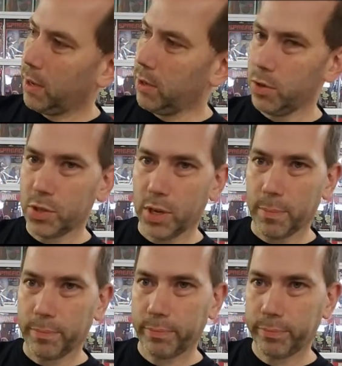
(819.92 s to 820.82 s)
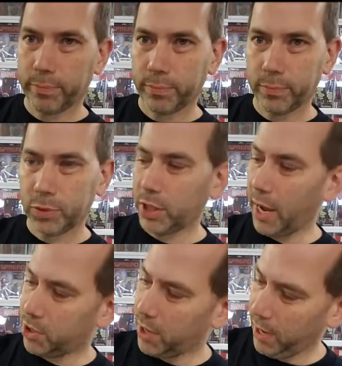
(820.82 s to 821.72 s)
There's
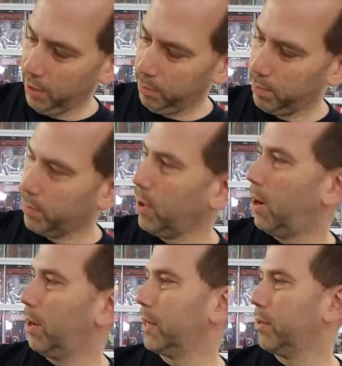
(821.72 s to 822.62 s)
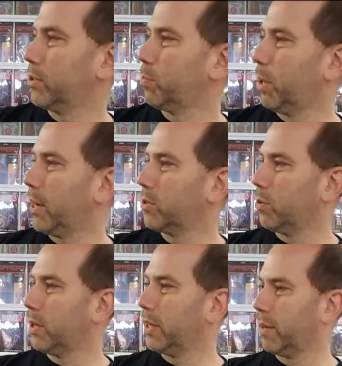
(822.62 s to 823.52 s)
Scotch tape all down the spine.
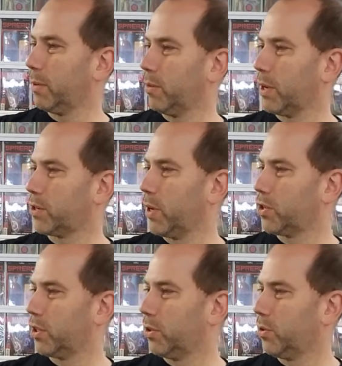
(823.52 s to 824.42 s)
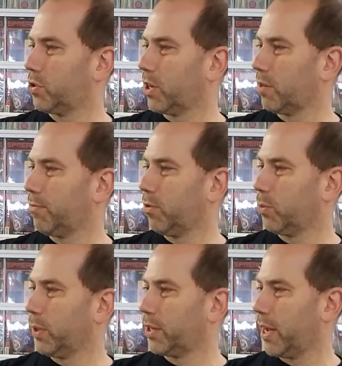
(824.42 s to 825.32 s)
So what they give me, restoration includes centerfold
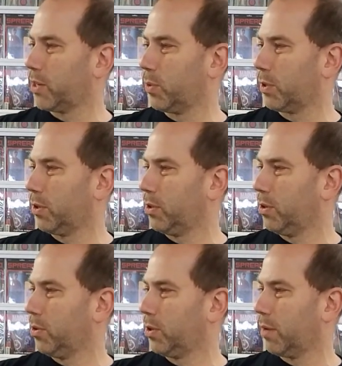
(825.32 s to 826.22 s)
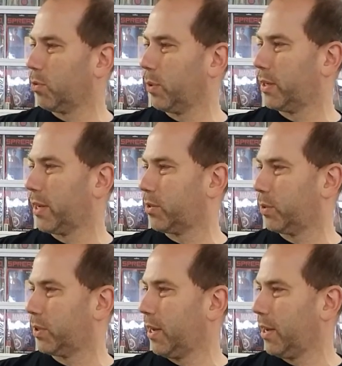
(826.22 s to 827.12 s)
reattached with glue, cover reattached
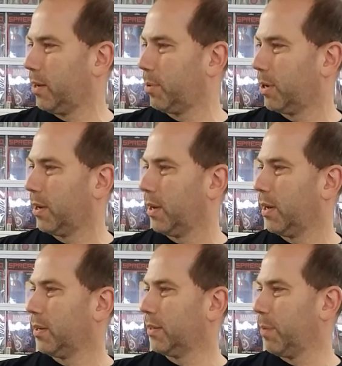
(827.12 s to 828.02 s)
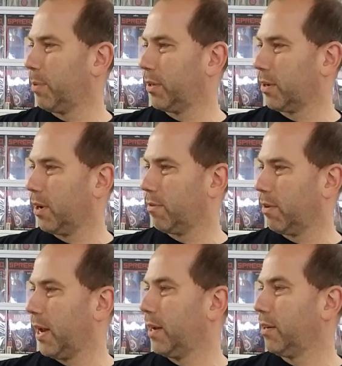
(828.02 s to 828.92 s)
with tape, tape on the
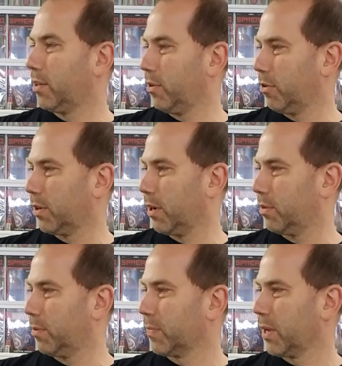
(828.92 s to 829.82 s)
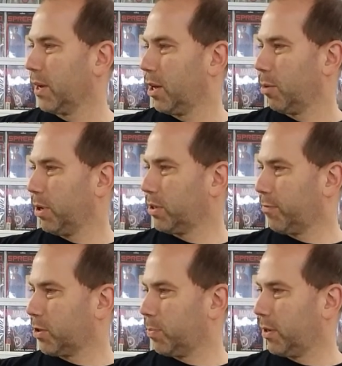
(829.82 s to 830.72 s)
cover, and interior cover. But it's
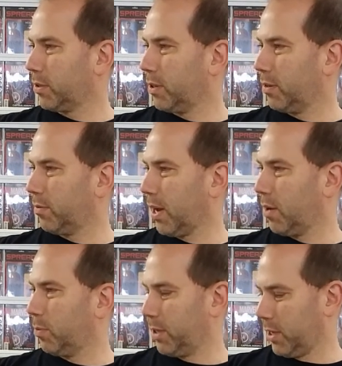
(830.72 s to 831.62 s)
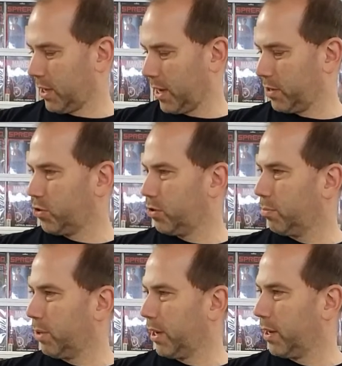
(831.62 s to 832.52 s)
first appearance of Catwoman in
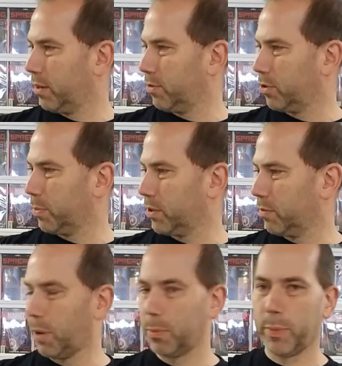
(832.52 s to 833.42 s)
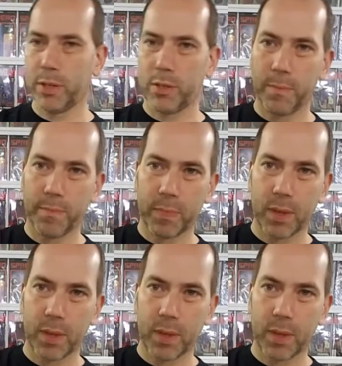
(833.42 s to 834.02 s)
costume and first appearance of Puppet Master.